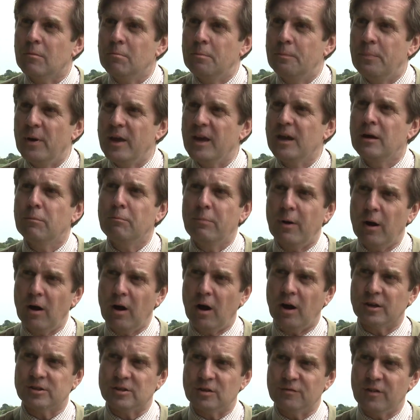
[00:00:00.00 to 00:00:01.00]
a big
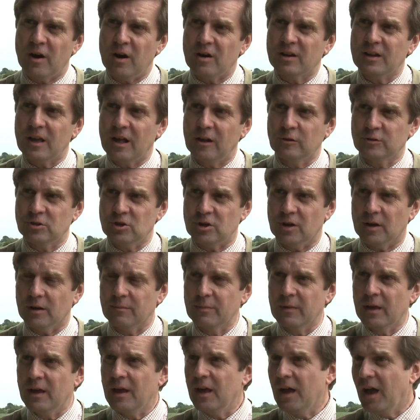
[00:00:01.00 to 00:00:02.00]
part of our culture
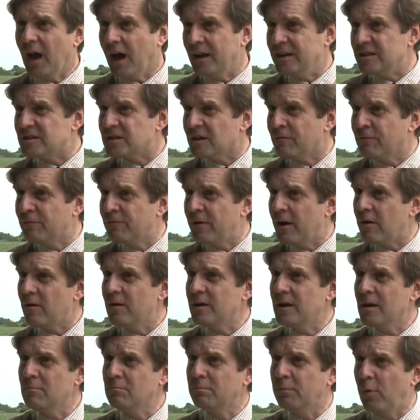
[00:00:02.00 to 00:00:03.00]
and it's a
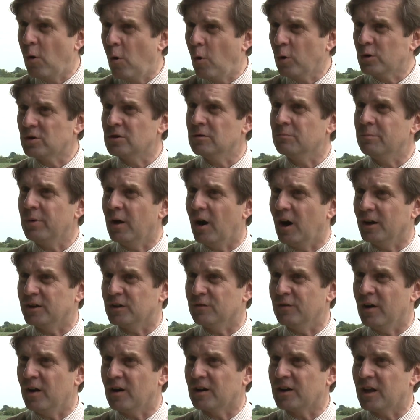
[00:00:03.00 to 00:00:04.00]
very important part
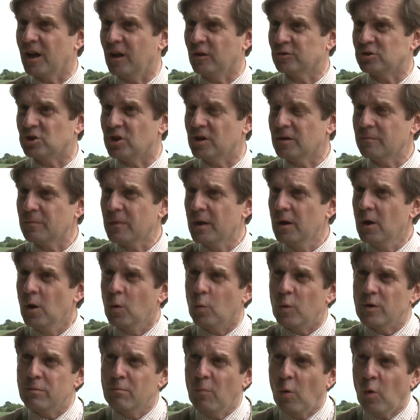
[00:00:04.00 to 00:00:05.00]
of our culture
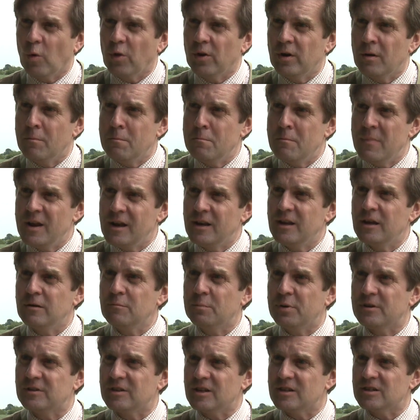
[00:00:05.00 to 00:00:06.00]
with more than a million
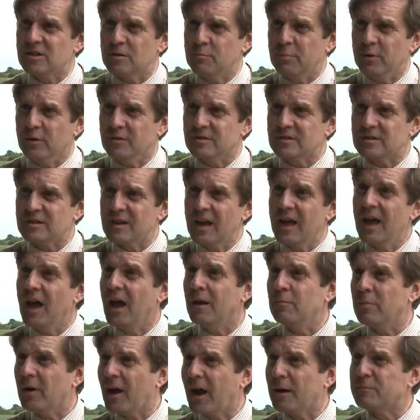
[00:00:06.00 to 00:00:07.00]
participants
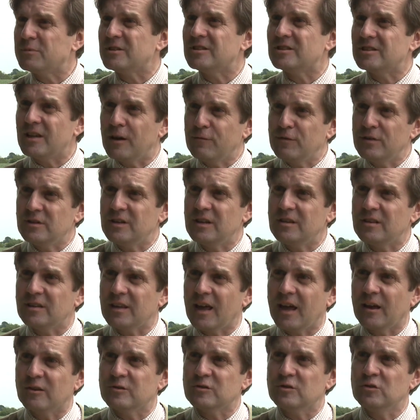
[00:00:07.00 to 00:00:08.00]
and perhaps
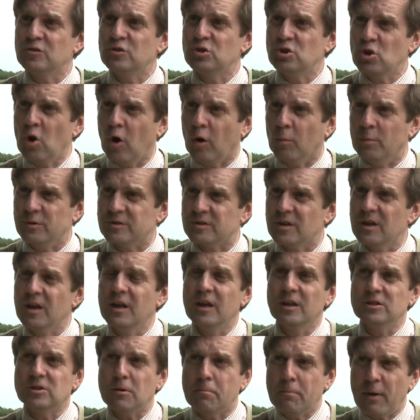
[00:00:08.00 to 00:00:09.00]
70,000 jobs
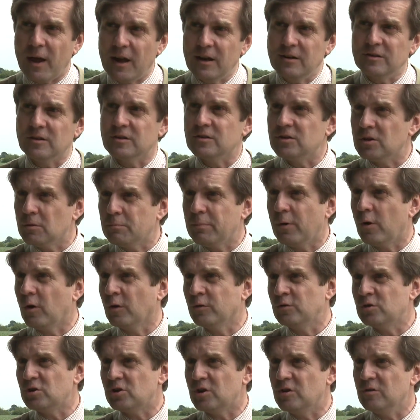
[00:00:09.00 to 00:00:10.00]
dependent
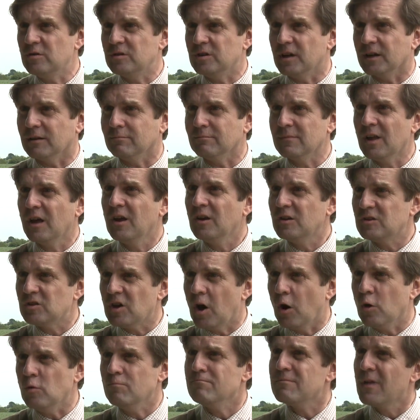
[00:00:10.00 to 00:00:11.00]
upon shooting.
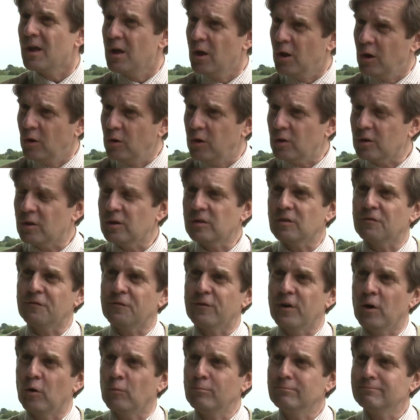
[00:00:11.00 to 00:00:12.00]
So look at the
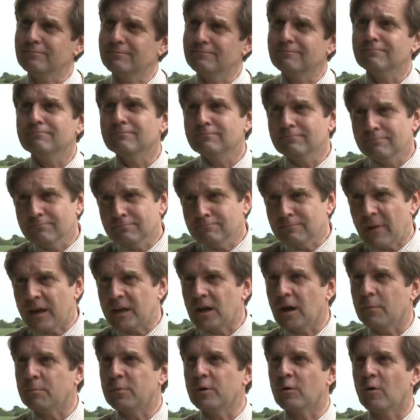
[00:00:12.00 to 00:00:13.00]
film,
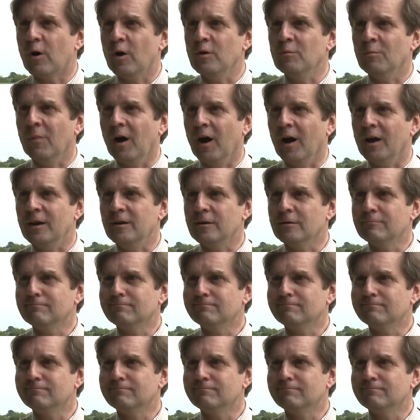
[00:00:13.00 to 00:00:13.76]
make up your own mind.